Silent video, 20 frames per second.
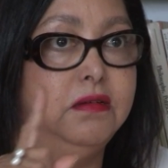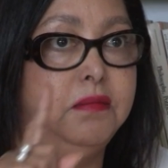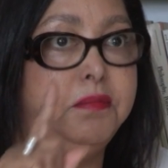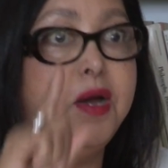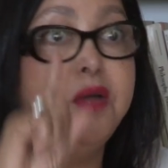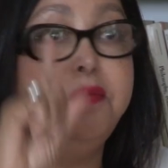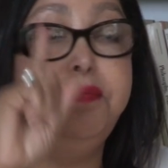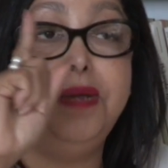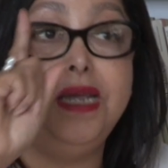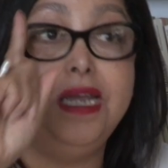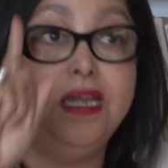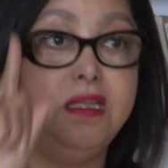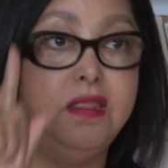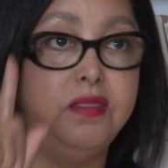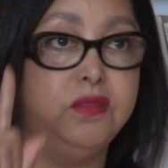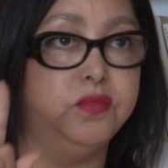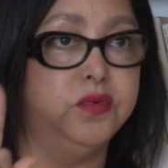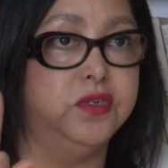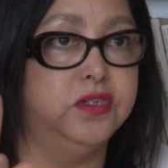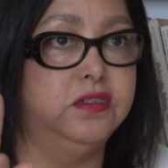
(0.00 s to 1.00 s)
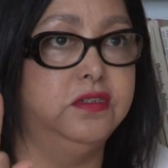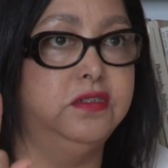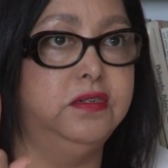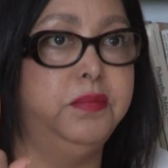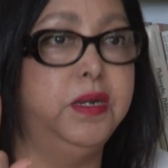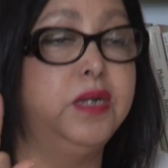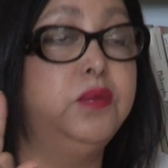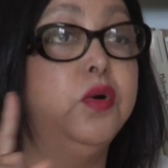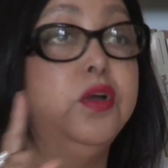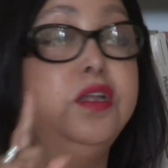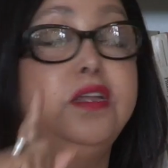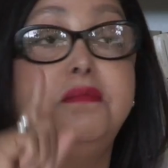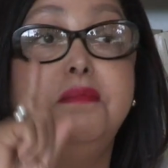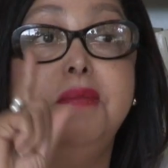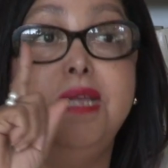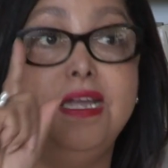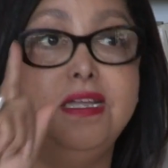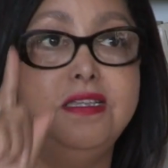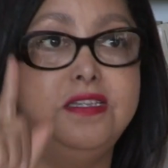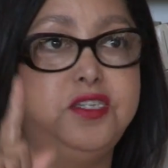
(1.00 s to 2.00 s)
in the world, about what it
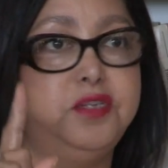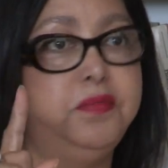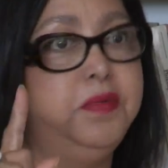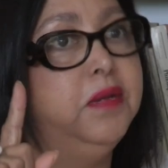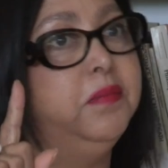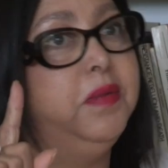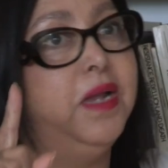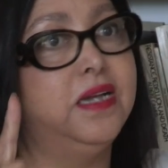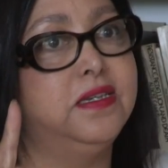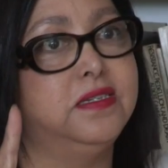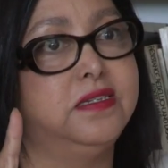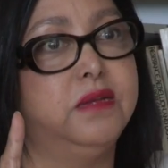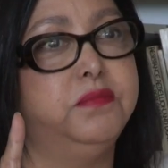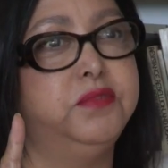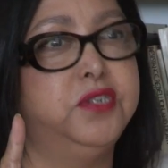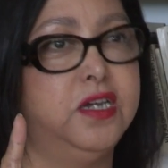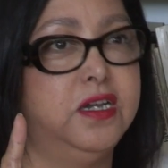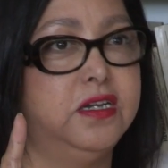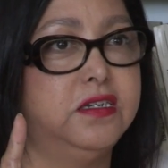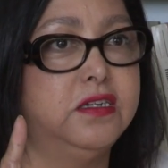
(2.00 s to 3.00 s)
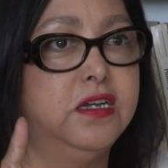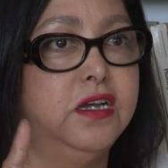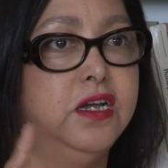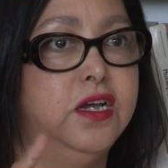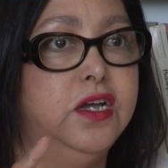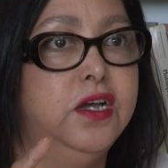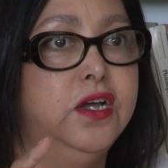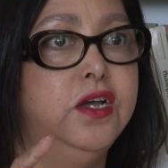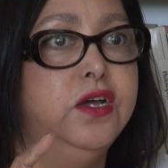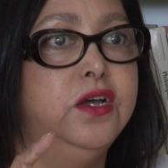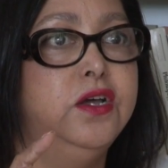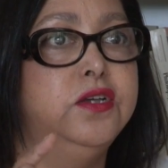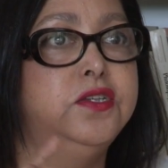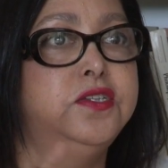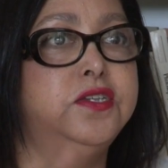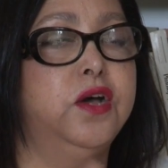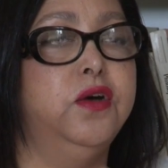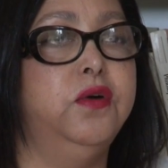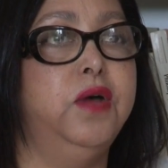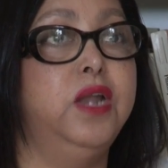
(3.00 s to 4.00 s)
means to be a black subject.
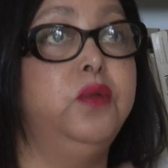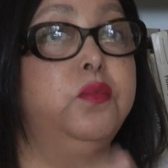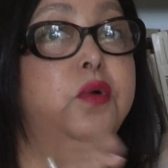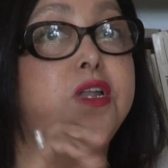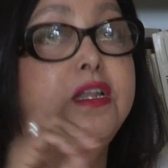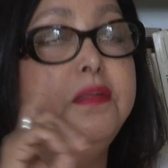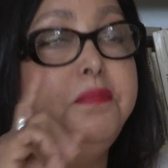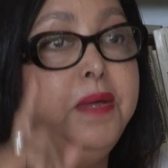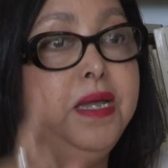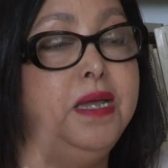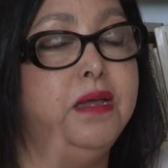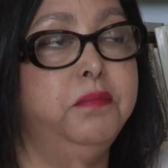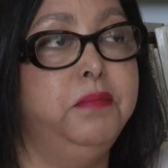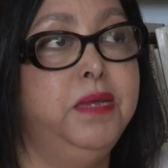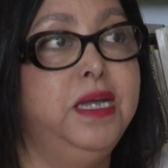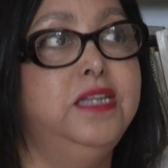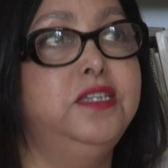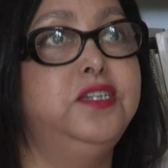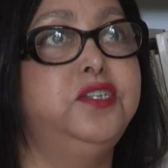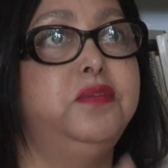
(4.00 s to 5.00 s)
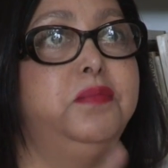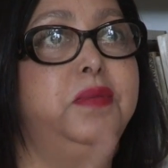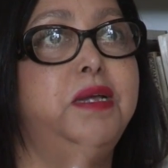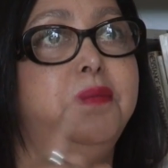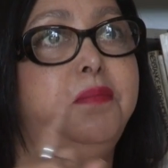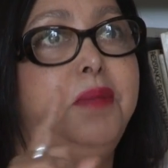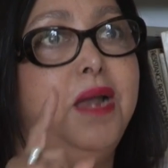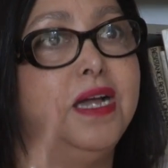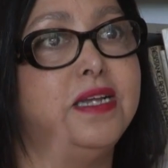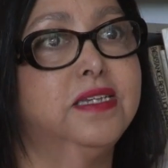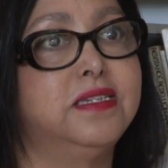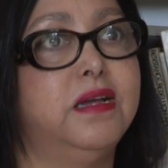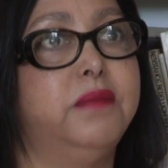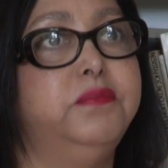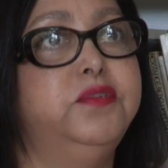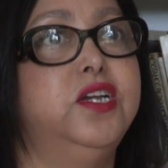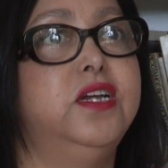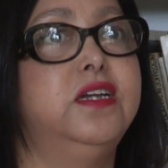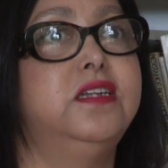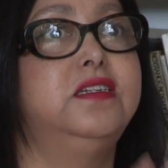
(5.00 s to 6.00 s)
So, and what it means to be a black
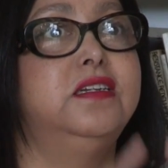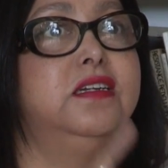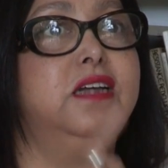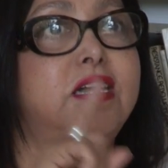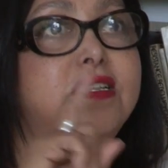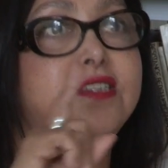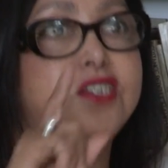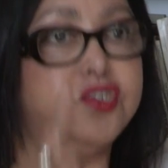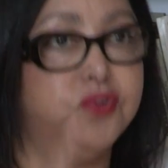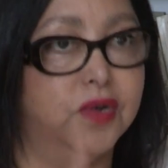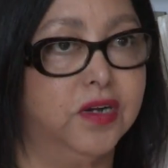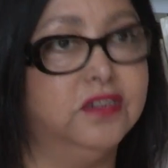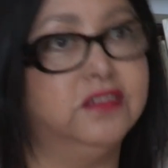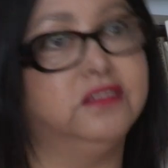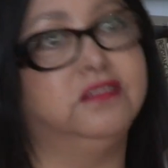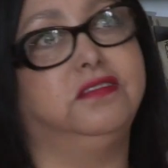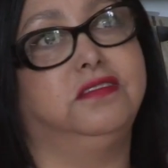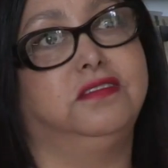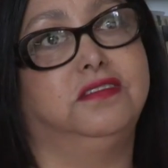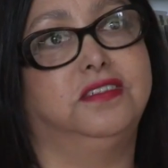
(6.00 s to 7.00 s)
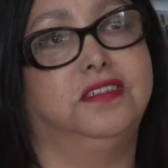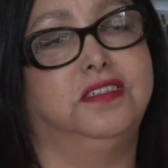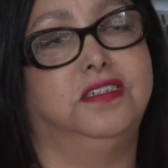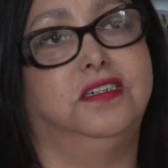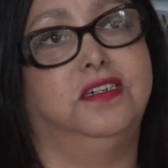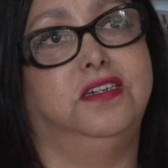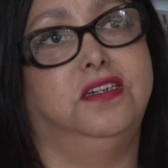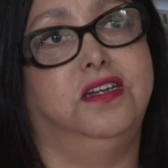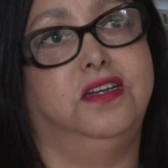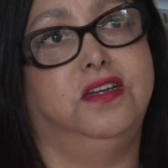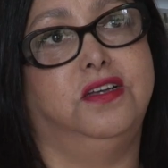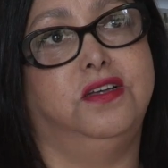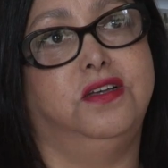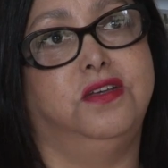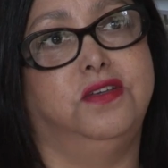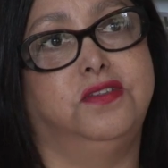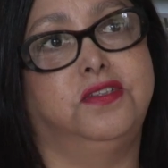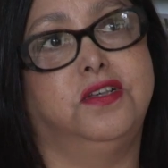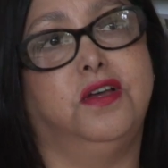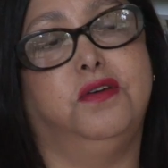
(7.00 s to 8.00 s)
subject in struggle.
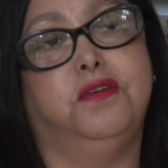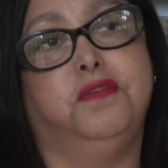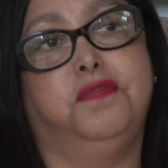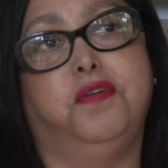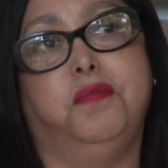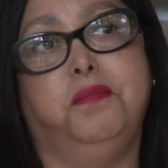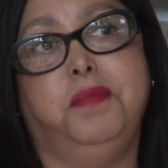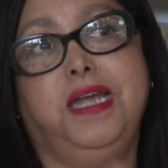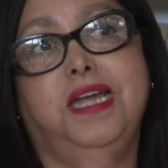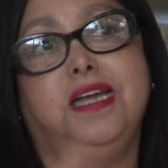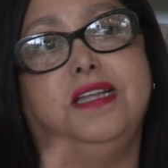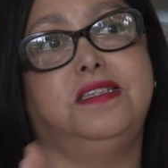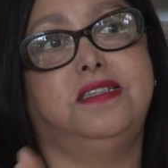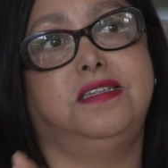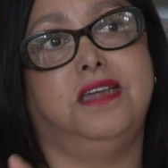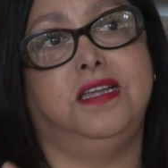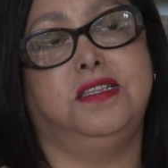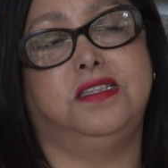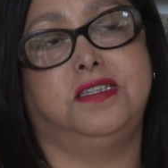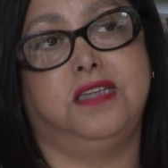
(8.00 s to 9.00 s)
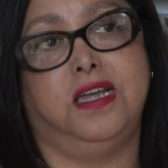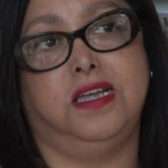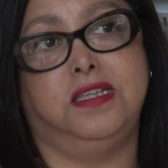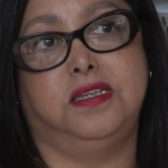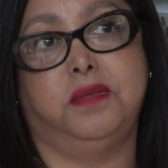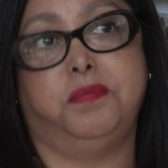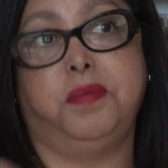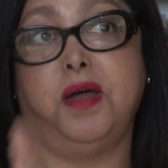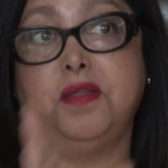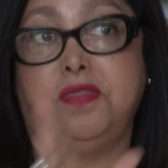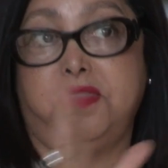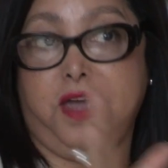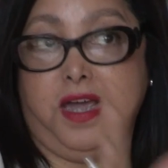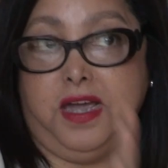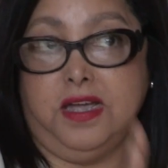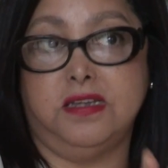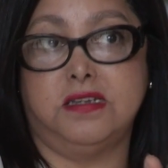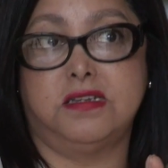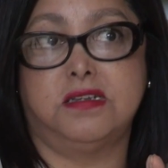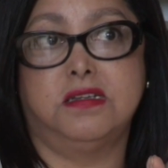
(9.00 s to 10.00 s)
So for me, it's about
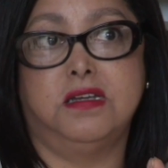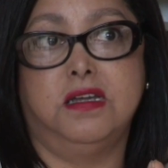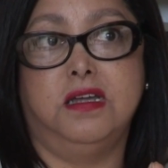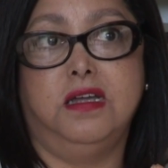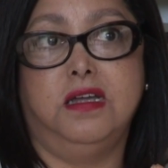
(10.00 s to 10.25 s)
that.